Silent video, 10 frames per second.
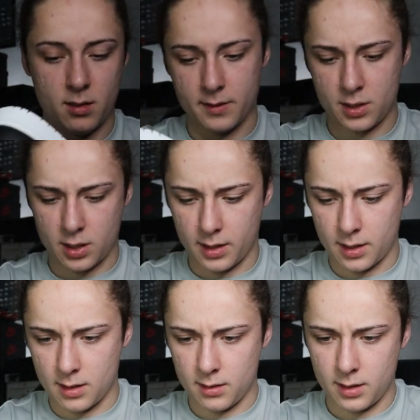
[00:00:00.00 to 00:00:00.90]
I'll have to check it
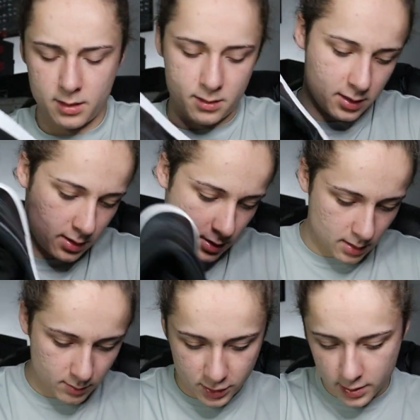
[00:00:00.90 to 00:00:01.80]
out later just to
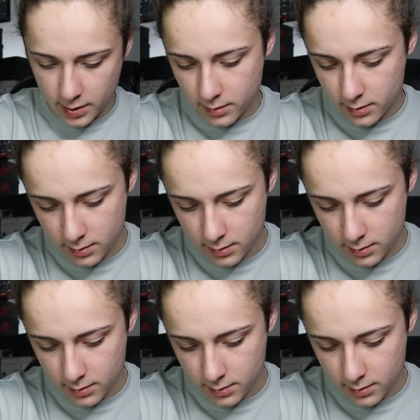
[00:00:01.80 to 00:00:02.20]
double check.